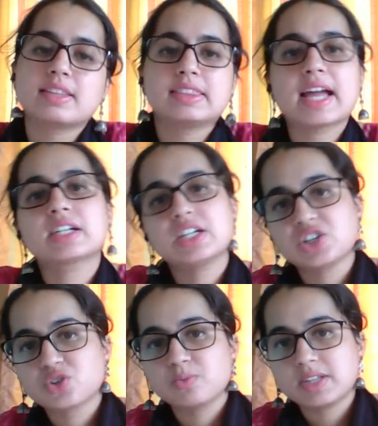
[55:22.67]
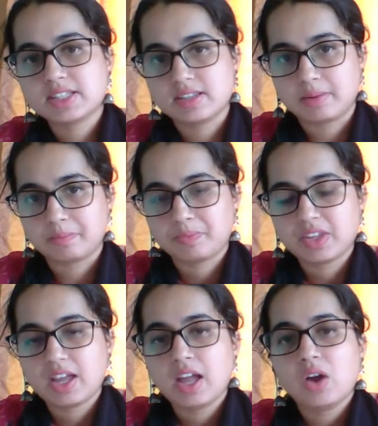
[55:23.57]
That needs to be seen.
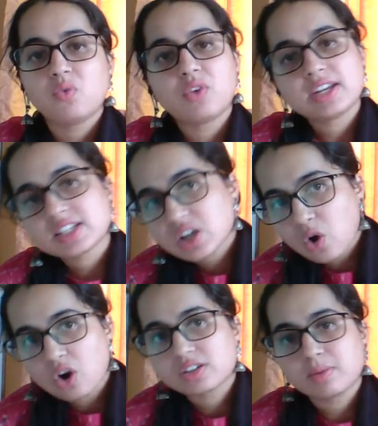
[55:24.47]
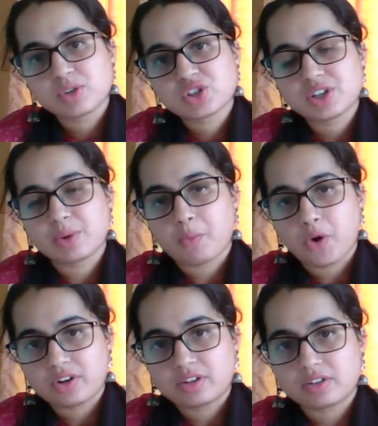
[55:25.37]
When is a court commissioner
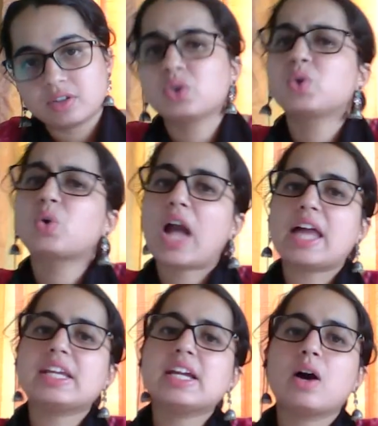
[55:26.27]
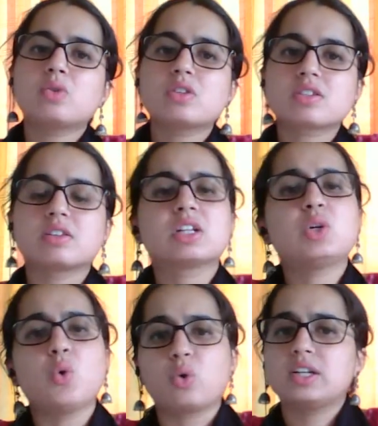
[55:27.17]
appointed? To carry out
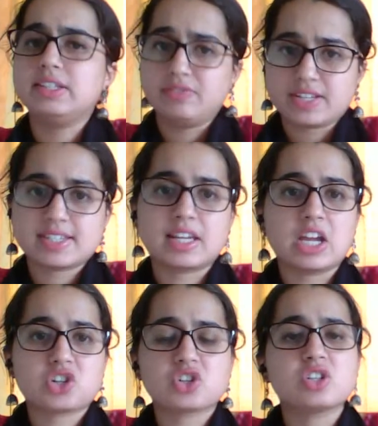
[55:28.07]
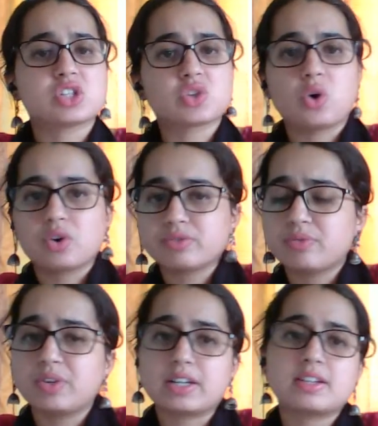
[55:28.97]
certain local investigations, or of a
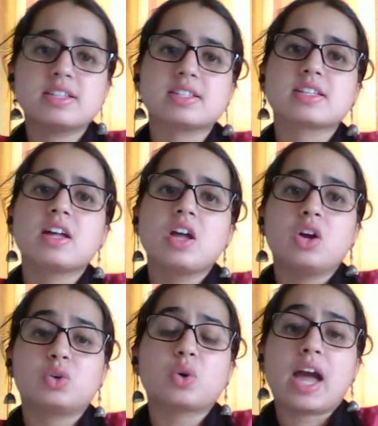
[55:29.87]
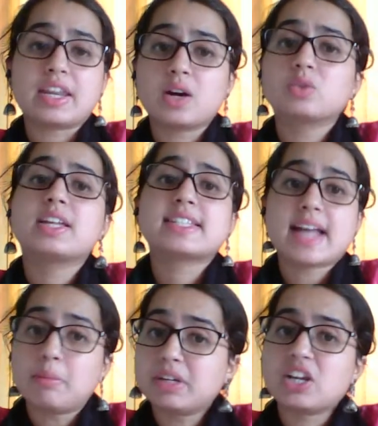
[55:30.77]
witness, to carry out the
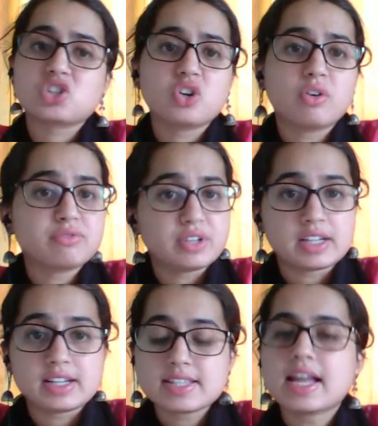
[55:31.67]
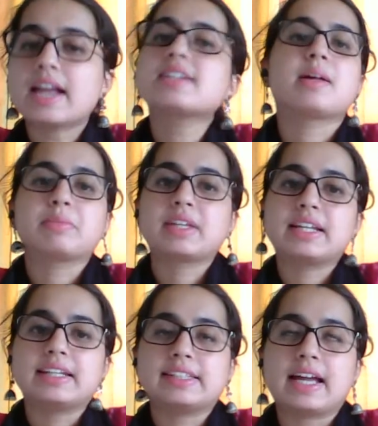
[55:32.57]
examination of witness and something
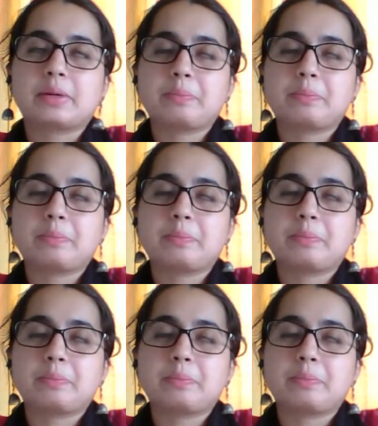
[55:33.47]
like that.